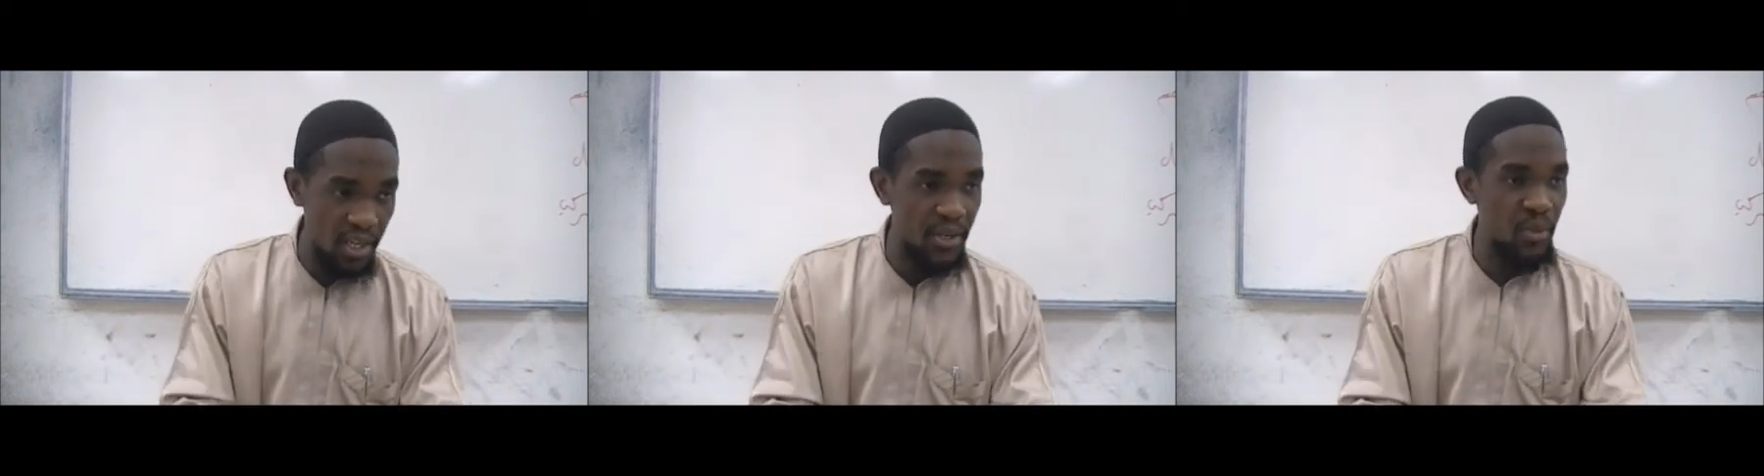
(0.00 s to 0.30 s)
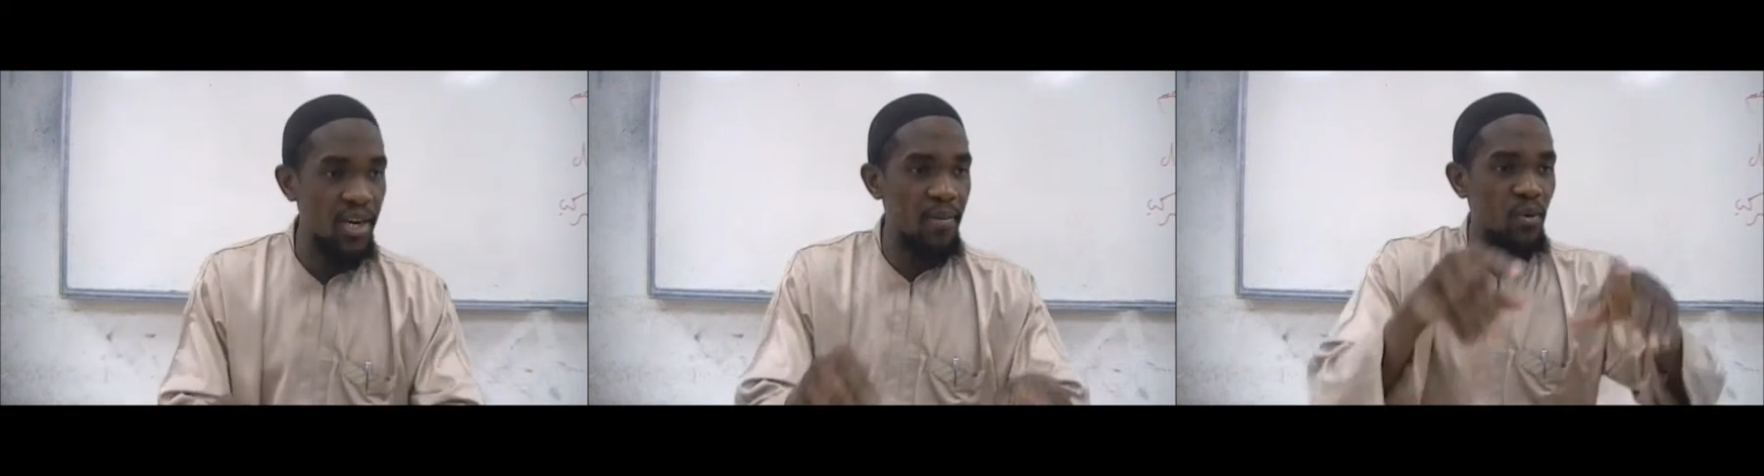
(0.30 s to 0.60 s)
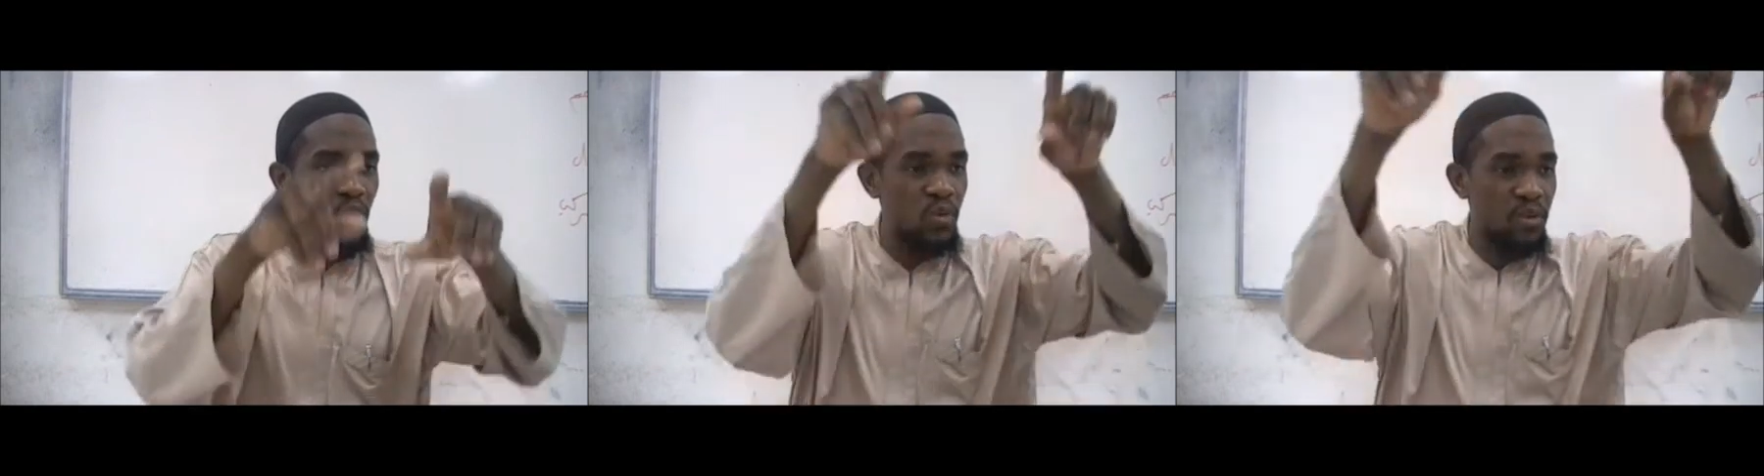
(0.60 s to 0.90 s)
and you have
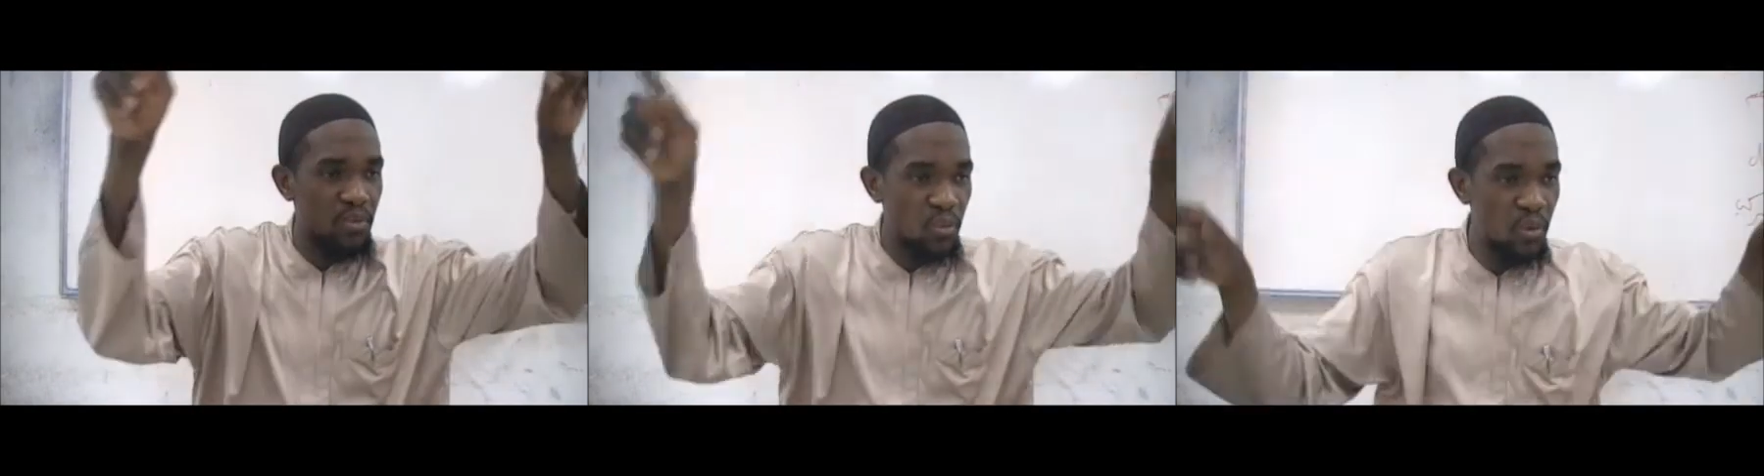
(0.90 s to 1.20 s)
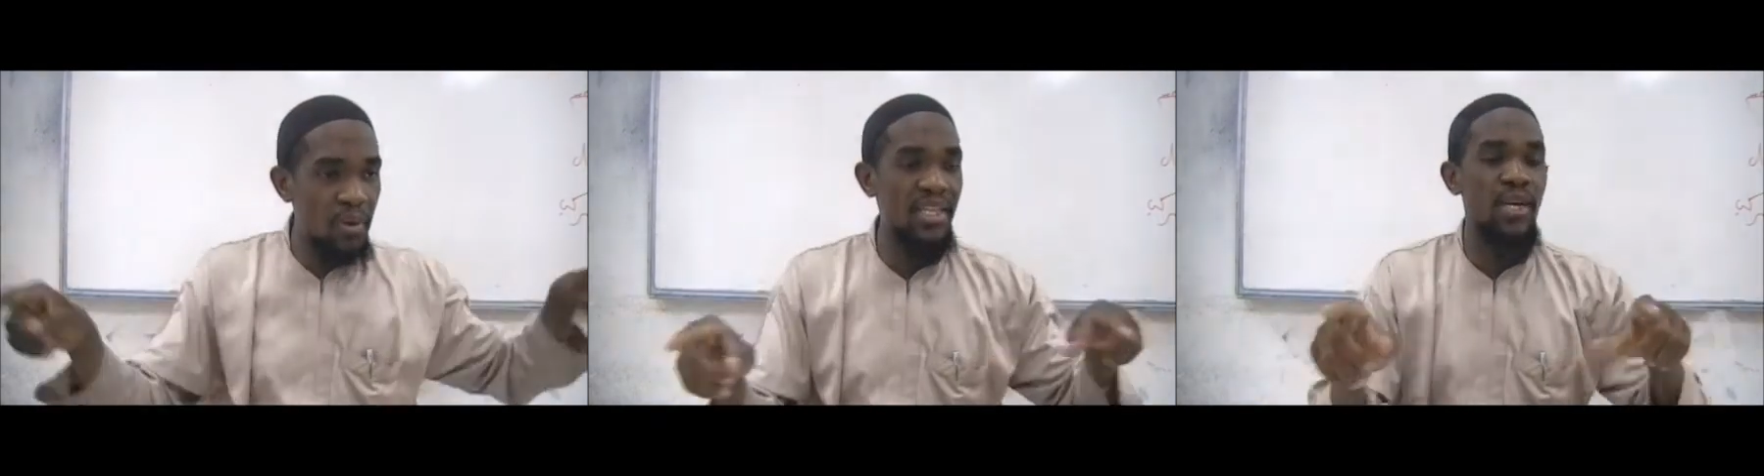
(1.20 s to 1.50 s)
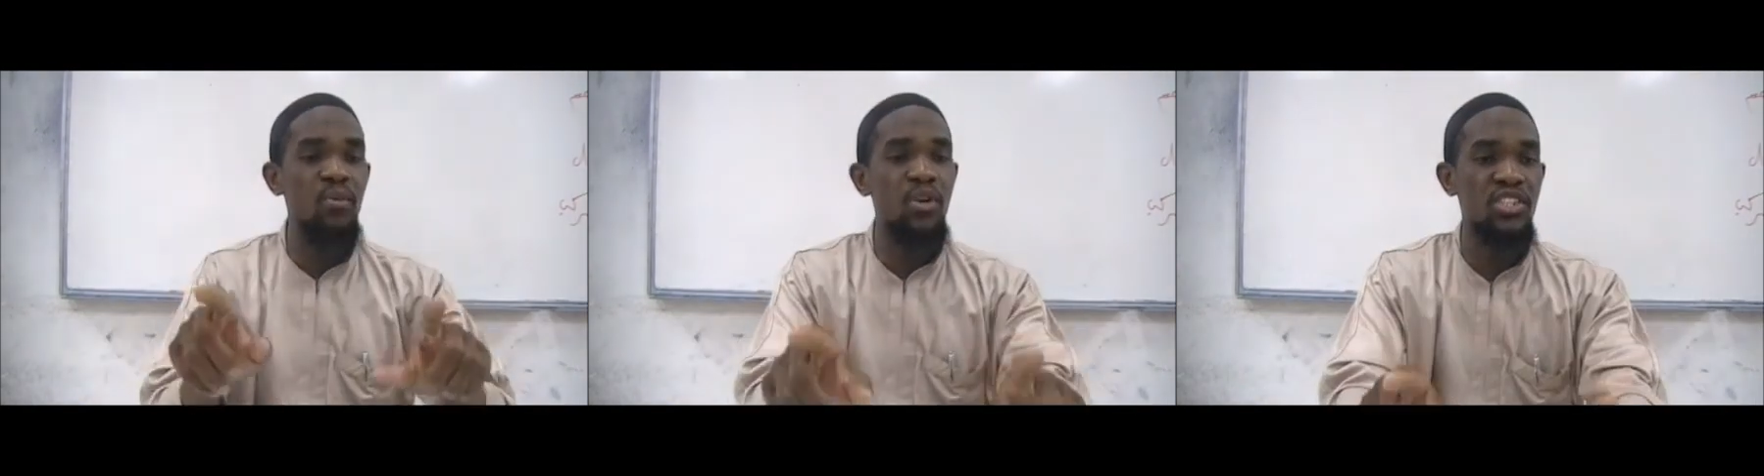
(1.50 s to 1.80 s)
group of women, they're
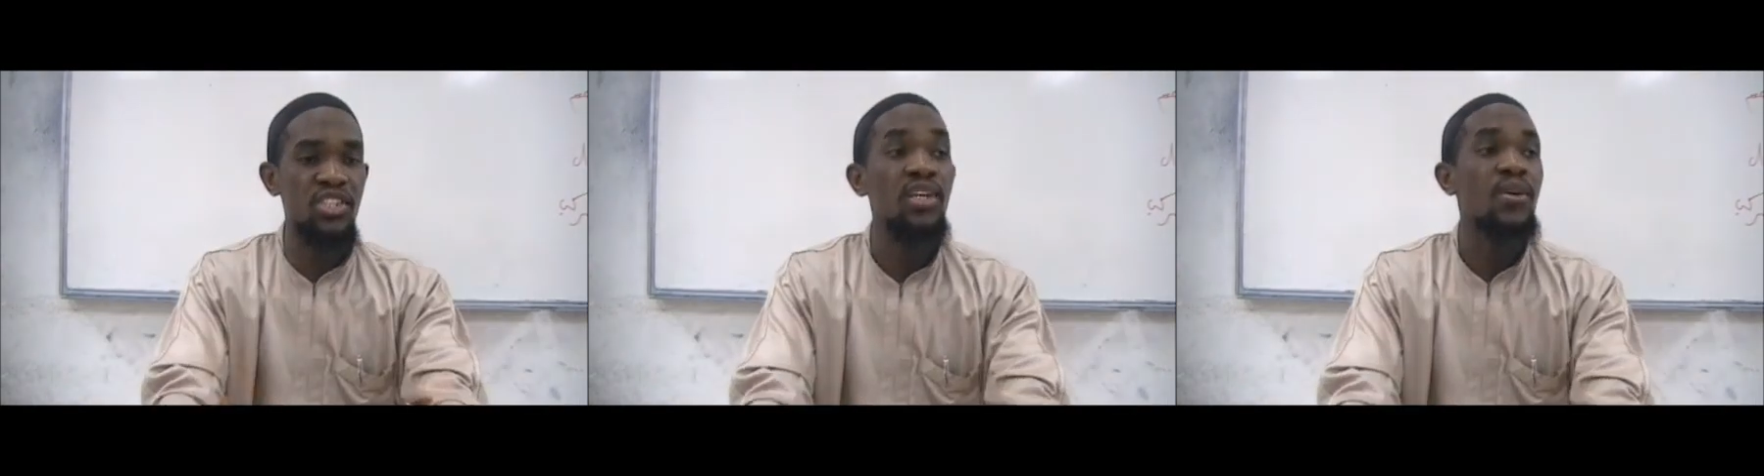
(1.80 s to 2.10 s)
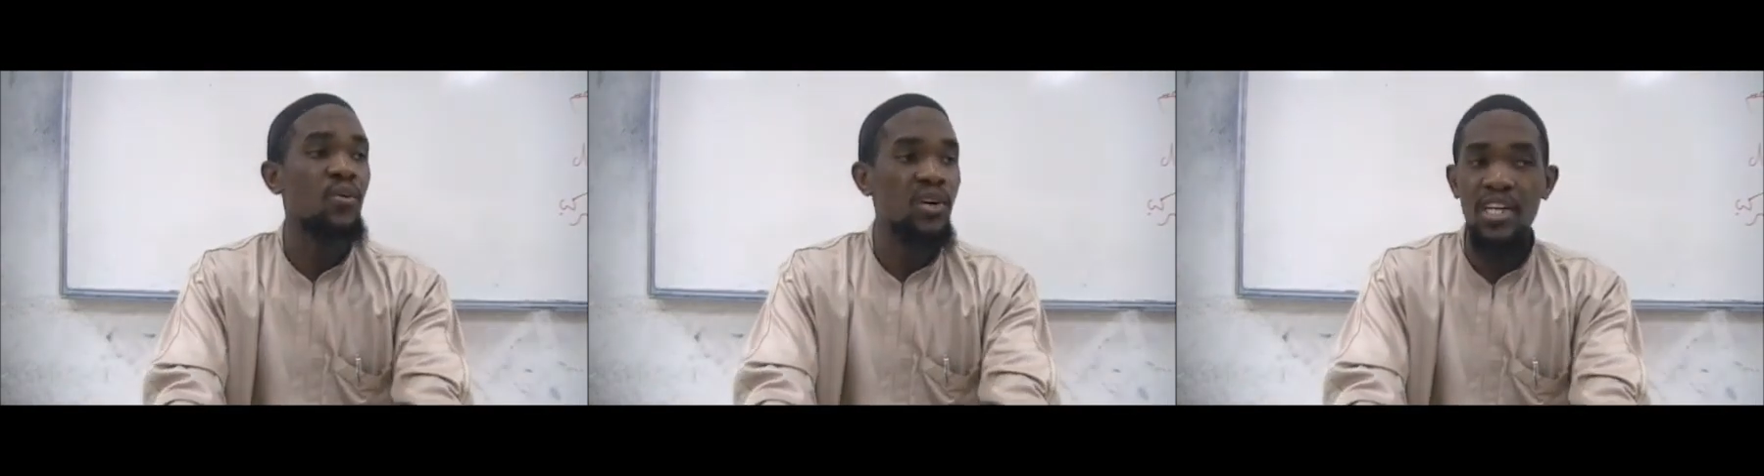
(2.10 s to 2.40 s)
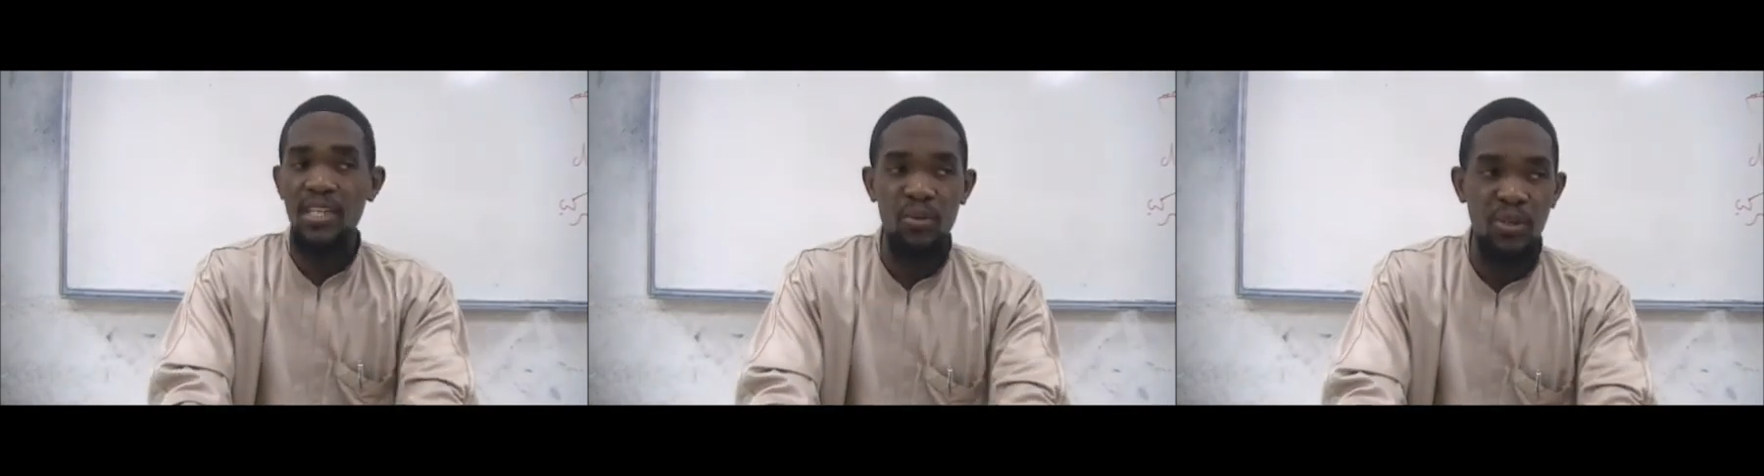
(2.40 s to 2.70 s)
watching, what are
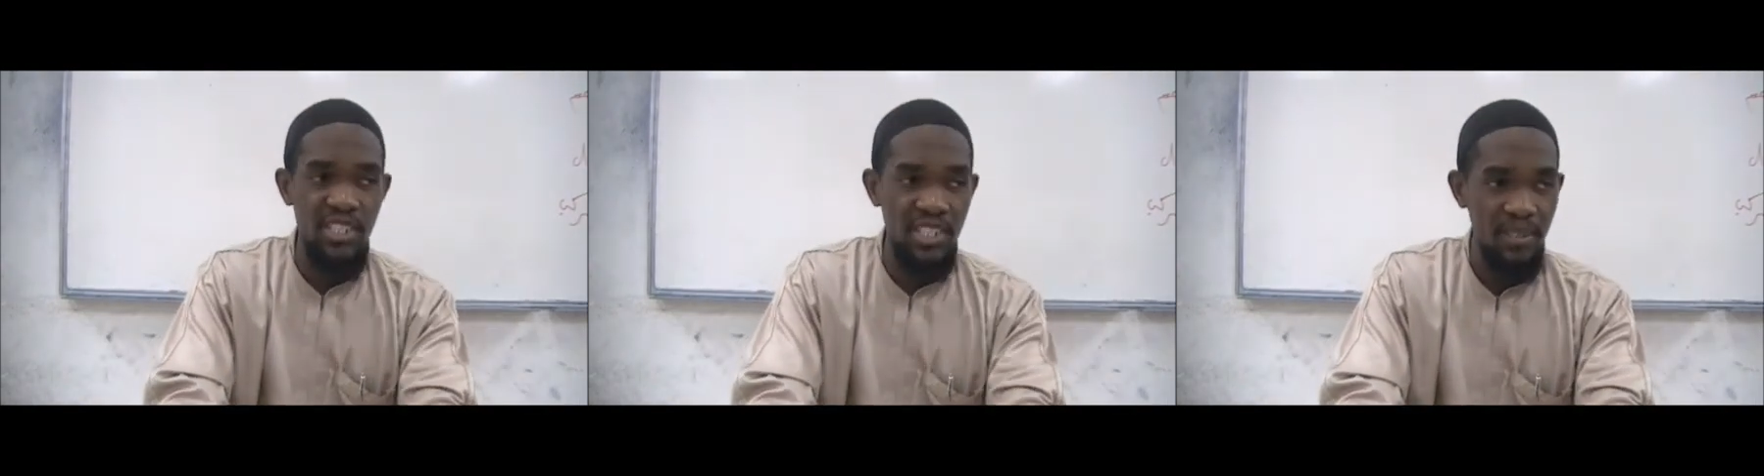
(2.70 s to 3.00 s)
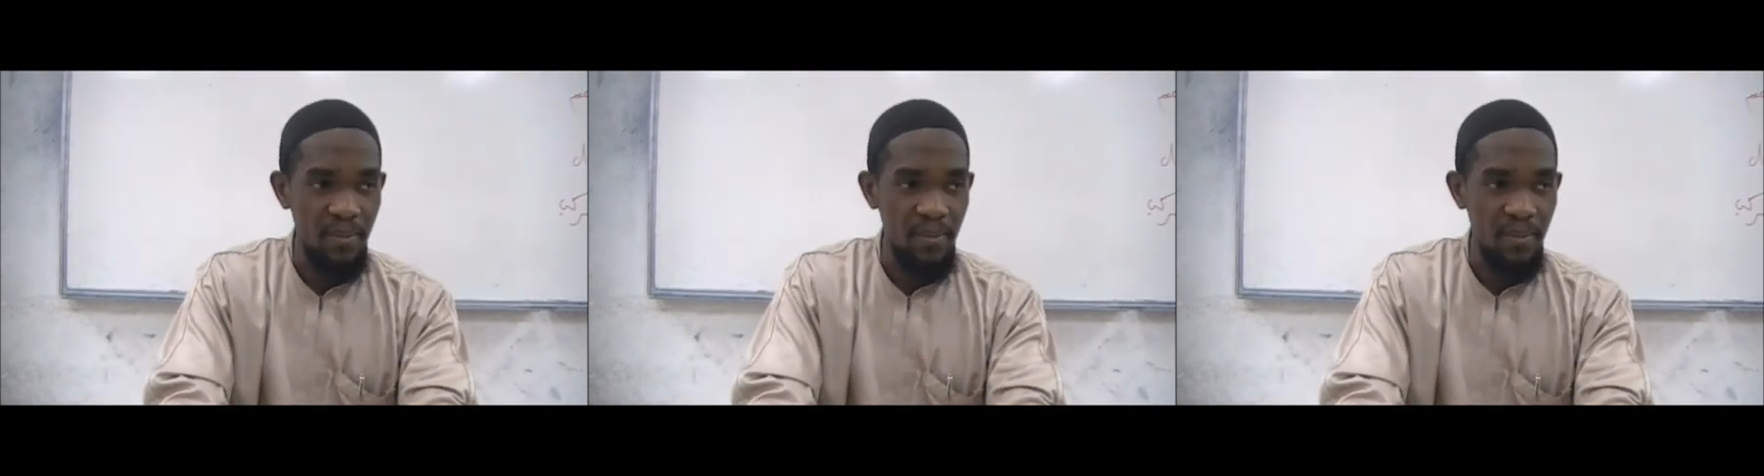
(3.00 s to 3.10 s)
they watching?